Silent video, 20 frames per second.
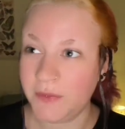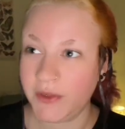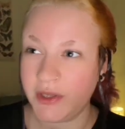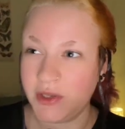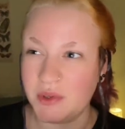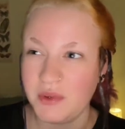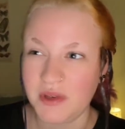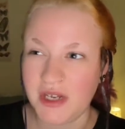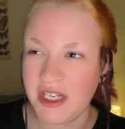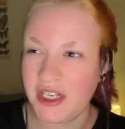
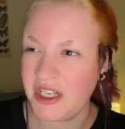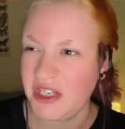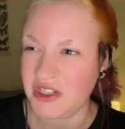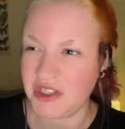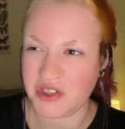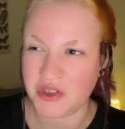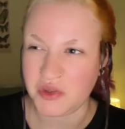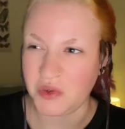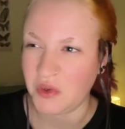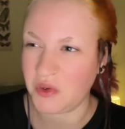
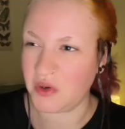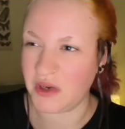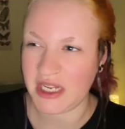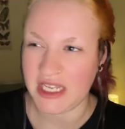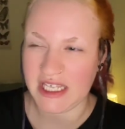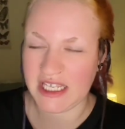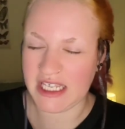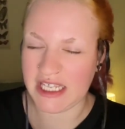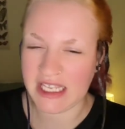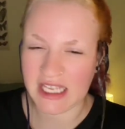greenish or
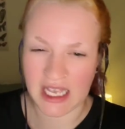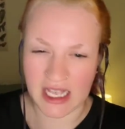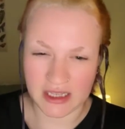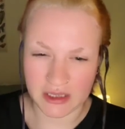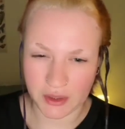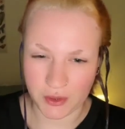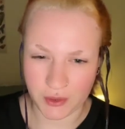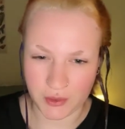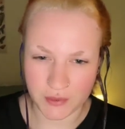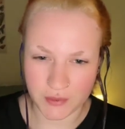icky
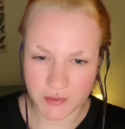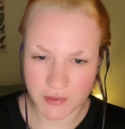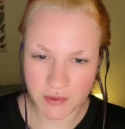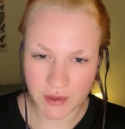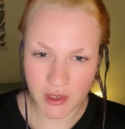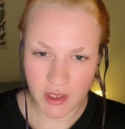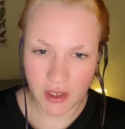colors